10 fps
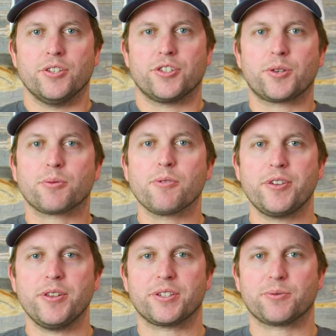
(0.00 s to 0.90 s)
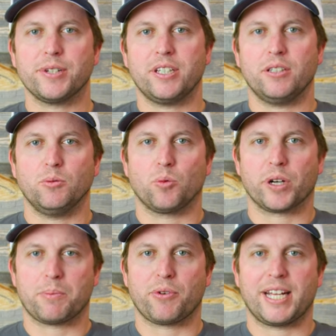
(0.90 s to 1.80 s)
So to review this reel, we're
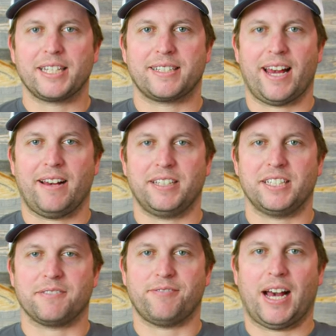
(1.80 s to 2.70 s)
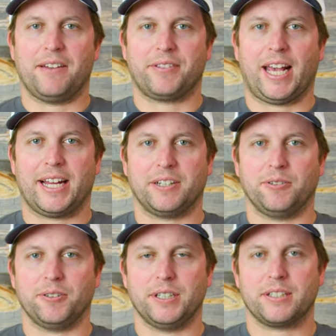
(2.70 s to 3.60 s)
going to break it down into five
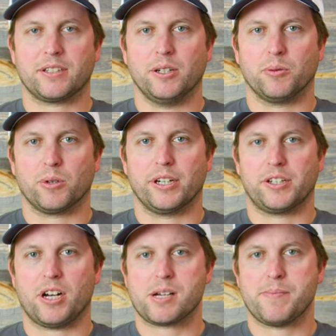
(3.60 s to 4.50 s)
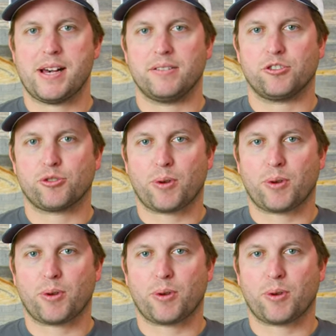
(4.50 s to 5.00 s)
categories. We're going to talk about